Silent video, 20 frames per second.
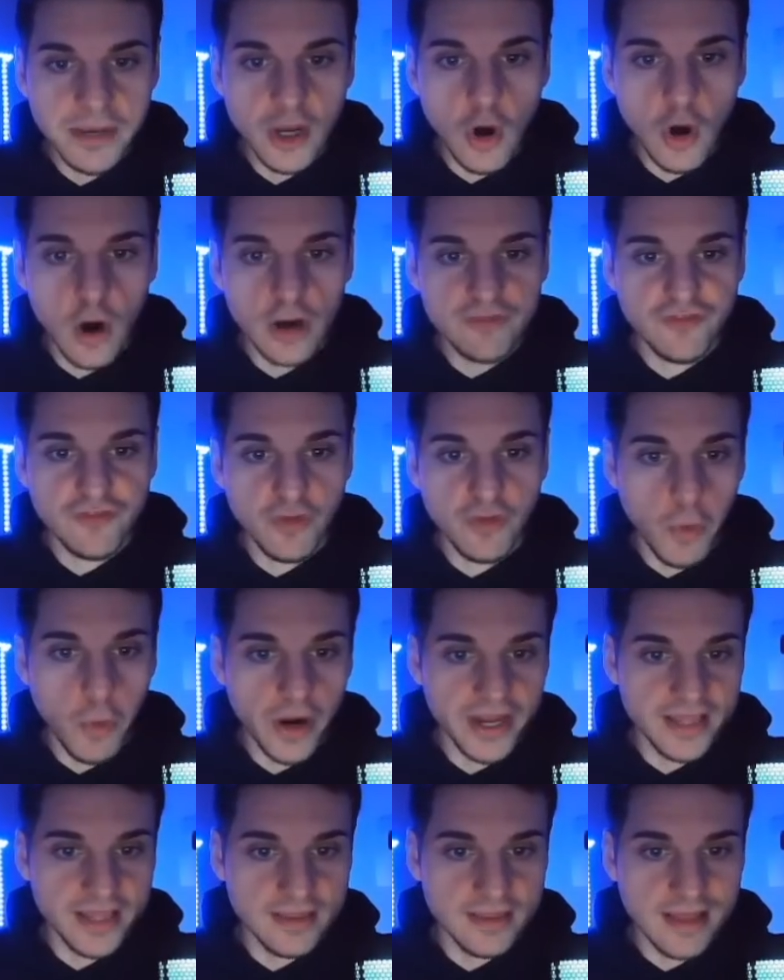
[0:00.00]
Gohan from where
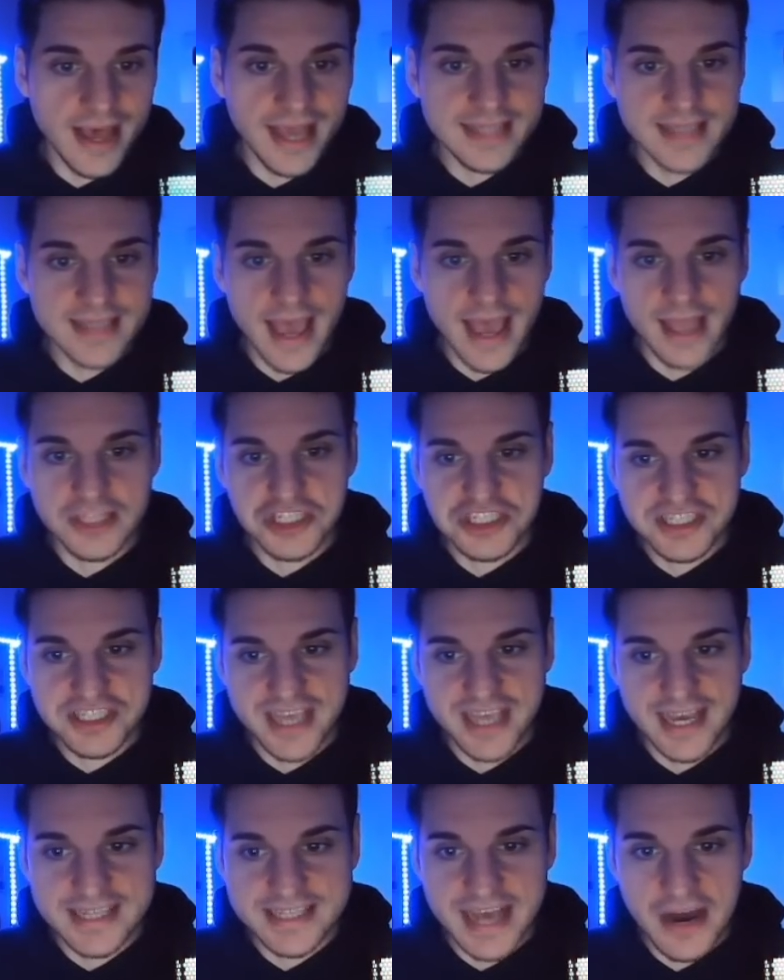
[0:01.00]
he lands and just
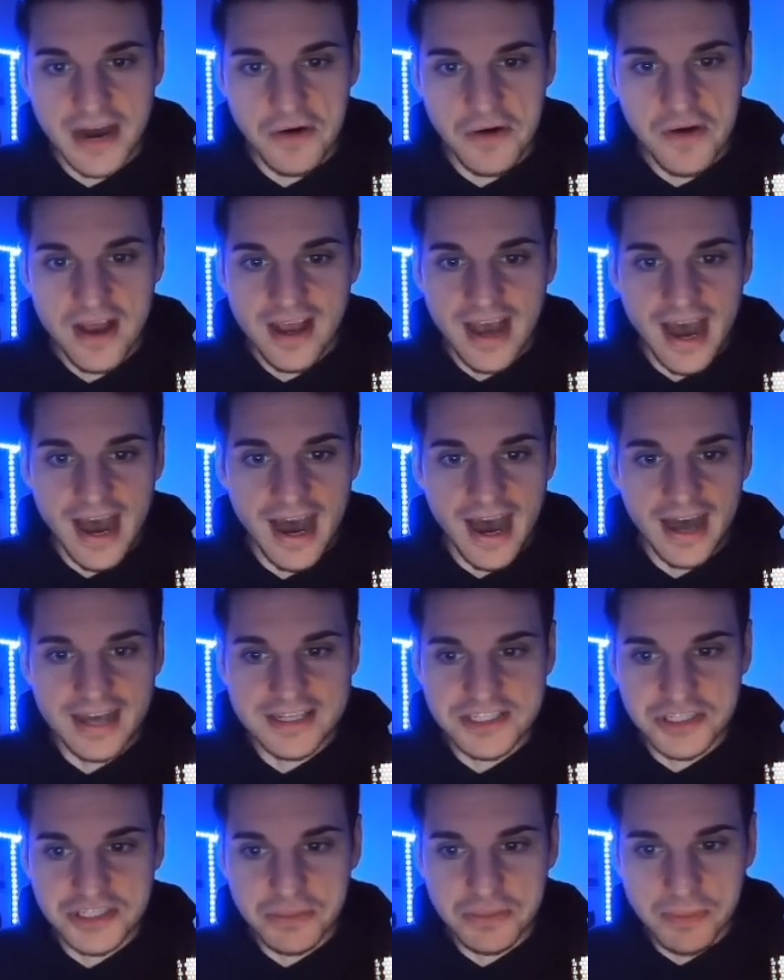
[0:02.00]
takes out uh,
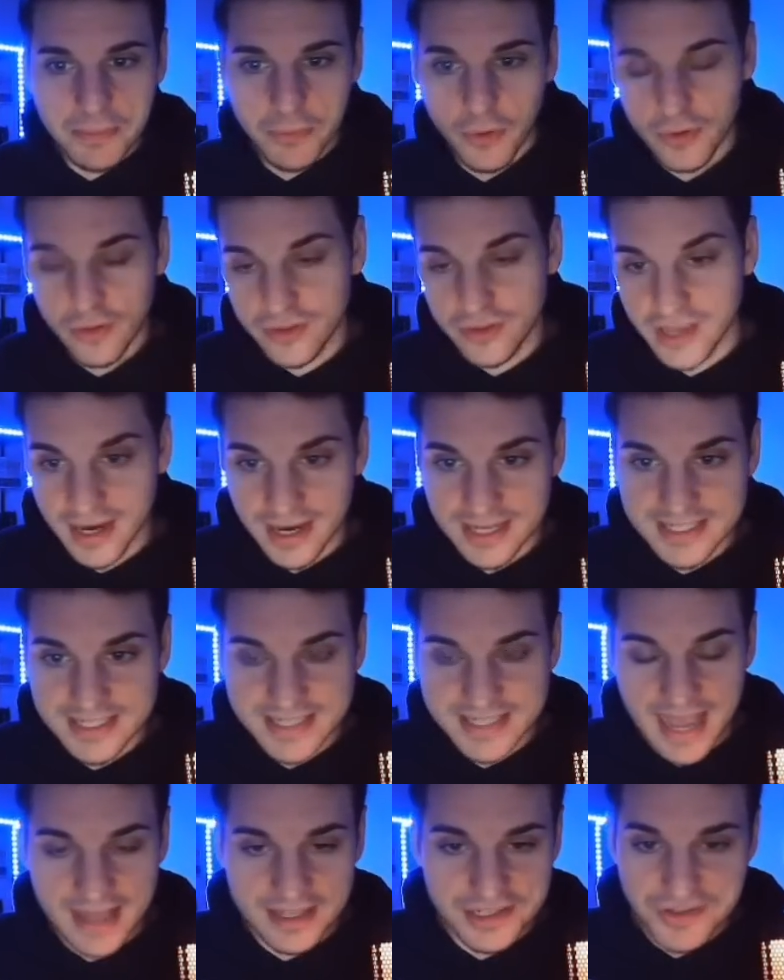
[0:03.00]
Super Boo with uh,
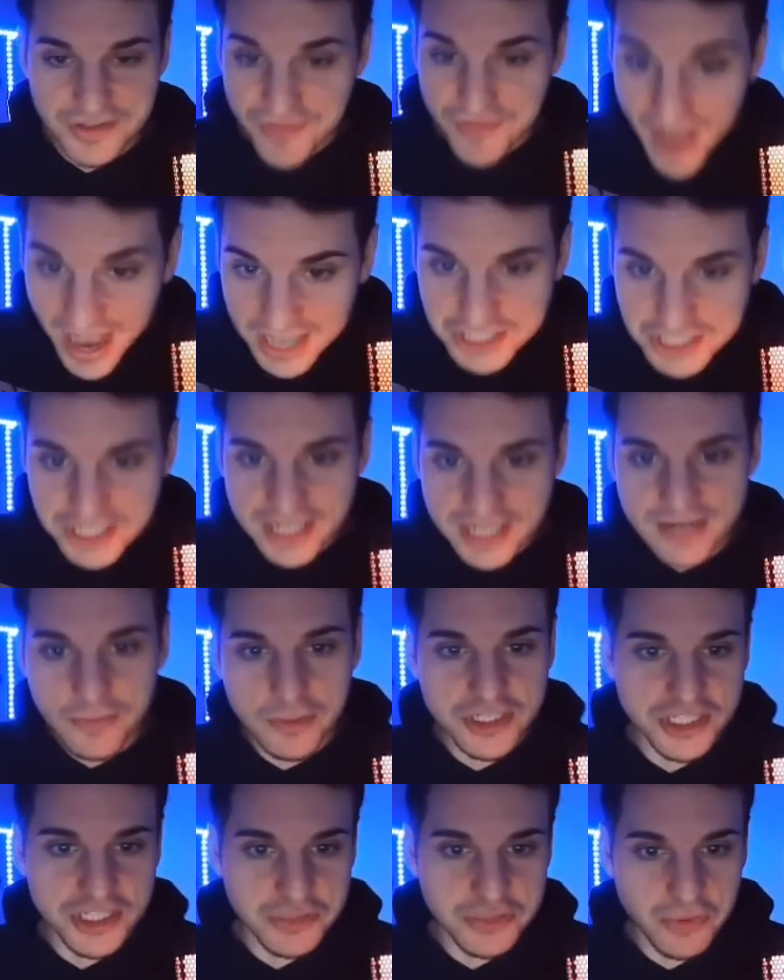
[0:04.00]
stylish fashion,
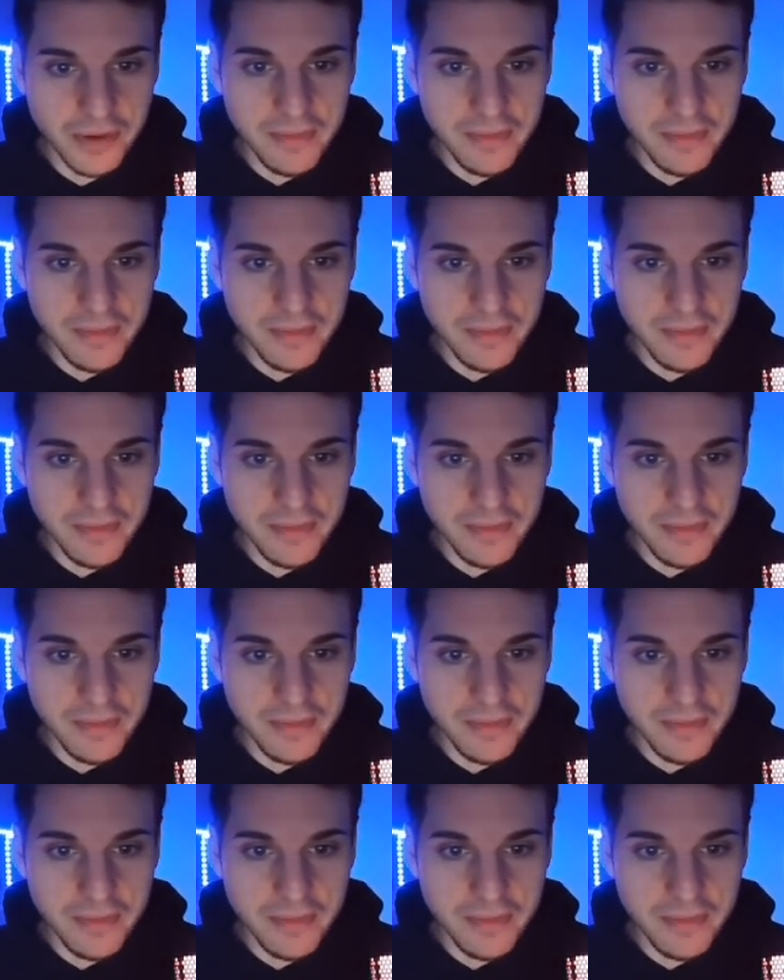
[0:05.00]
which is one of